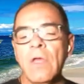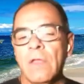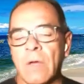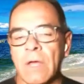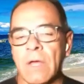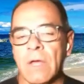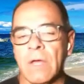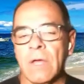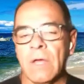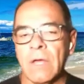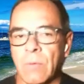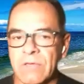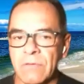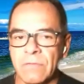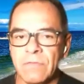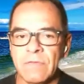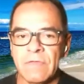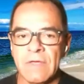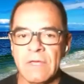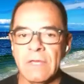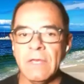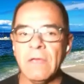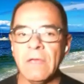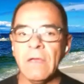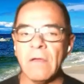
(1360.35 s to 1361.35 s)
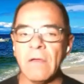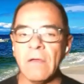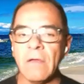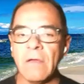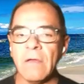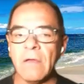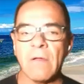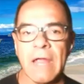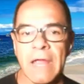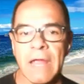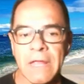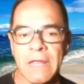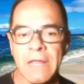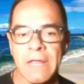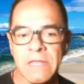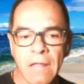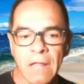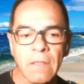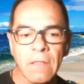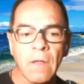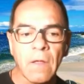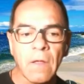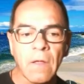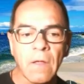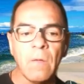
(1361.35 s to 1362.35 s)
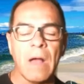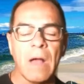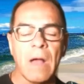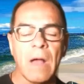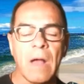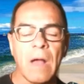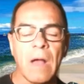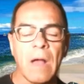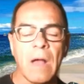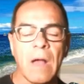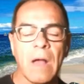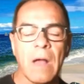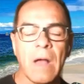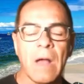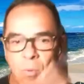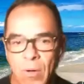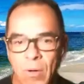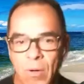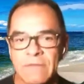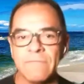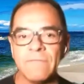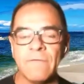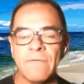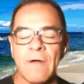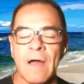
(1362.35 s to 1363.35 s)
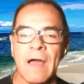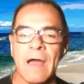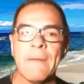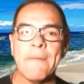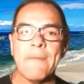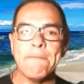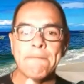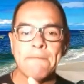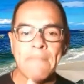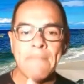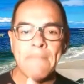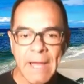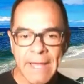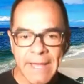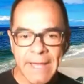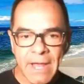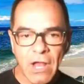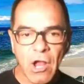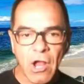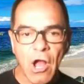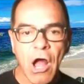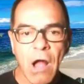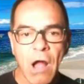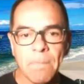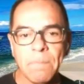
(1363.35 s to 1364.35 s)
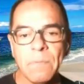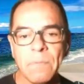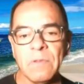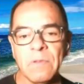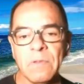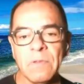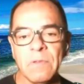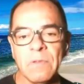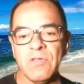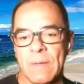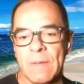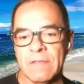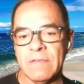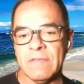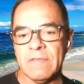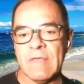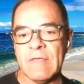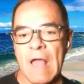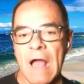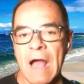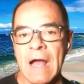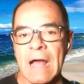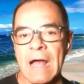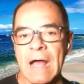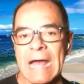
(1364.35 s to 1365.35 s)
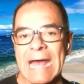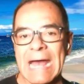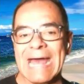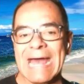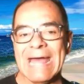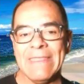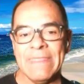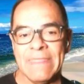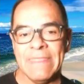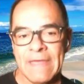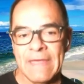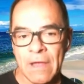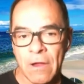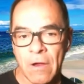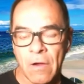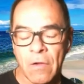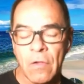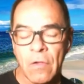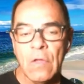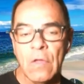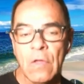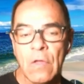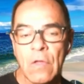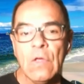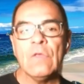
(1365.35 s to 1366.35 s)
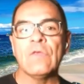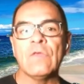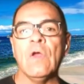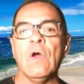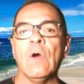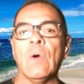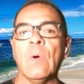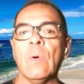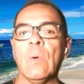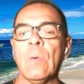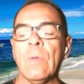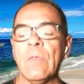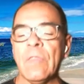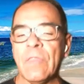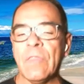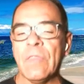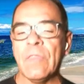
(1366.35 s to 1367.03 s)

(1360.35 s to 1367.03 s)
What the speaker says: What you see here in yellow, I quantify my accomplishments there. So